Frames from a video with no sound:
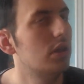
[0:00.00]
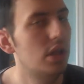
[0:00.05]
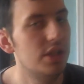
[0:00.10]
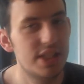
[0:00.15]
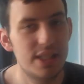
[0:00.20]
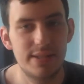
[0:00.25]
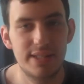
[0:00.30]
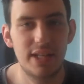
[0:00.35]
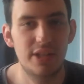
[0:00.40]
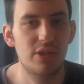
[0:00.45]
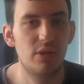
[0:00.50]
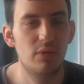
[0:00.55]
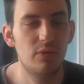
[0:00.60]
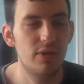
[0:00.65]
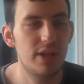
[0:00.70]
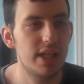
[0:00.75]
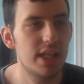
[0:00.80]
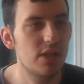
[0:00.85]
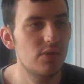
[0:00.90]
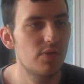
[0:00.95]
James
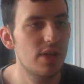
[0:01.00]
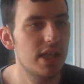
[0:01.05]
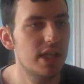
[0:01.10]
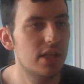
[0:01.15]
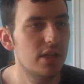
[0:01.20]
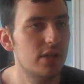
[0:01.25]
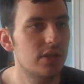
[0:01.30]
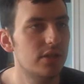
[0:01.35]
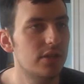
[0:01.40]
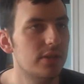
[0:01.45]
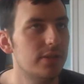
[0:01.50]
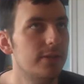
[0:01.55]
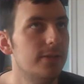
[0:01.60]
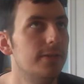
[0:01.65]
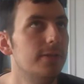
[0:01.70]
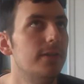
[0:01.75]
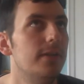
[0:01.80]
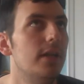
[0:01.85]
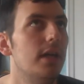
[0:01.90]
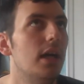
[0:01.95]
Gandolfini's really good.
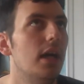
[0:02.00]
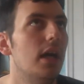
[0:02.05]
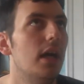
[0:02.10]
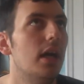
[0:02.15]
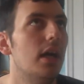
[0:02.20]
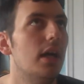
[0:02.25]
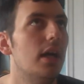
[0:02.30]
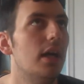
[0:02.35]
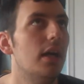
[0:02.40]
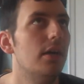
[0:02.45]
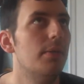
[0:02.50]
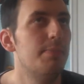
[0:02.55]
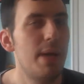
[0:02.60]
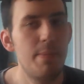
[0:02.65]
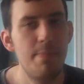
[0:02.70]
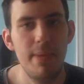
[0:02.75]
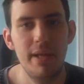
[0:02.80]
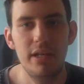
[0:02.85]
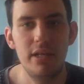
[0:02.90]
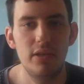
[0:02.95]

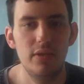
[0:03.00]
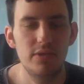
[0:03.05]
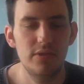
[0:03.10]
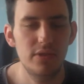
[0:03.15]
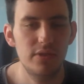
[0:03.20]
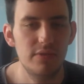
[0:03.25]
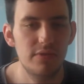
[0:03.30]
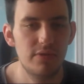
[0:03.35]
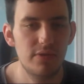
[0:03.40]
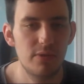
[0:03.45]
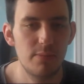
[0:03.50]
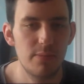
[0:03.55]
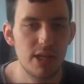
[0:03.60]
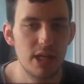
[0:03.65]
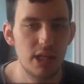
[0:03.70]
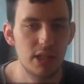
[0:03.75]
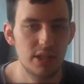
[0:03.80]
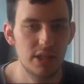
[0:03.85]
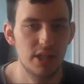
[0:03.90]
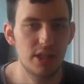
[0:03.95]
Ben Mendelsohn from
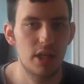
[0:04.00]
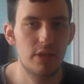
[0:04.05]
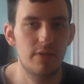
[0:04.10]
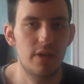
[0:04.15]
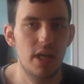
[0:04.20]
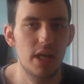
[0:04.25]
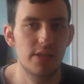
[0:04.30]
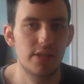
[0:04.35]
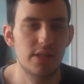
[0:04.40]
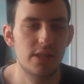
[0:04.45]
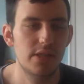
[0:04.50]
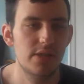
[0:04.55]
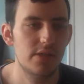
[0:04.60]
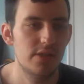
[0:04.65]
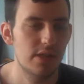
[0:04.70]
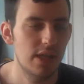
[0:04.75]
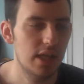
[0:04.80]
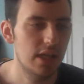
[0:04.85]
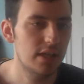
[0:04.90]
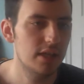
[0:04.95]
Dark Knight
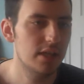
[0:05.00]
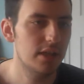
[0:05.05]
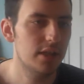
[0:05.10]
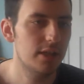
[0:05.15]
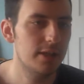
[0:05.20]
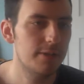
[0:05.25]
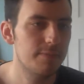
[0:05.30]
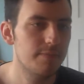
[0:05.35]
Rises and